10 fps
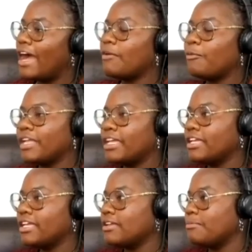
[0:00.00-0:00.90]

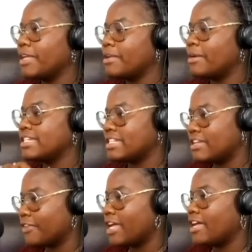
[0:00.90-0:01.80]
me and my dad
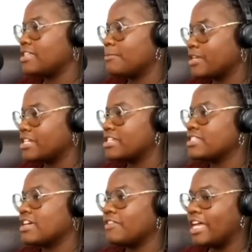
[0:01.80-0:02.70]
definitely had the
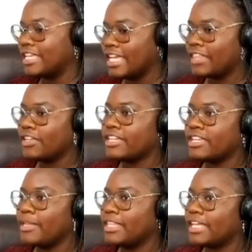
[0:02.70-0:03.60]
predictions of like, yeah, there's
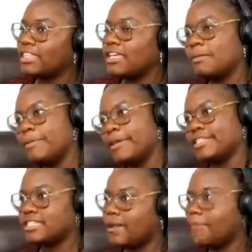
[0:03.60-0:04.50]
gonna be like the
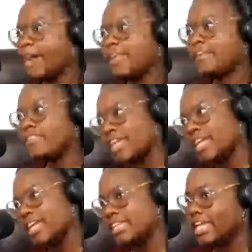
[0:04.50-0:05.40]
pit stop kind of
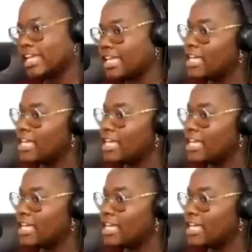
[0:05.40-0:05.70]
thing, and like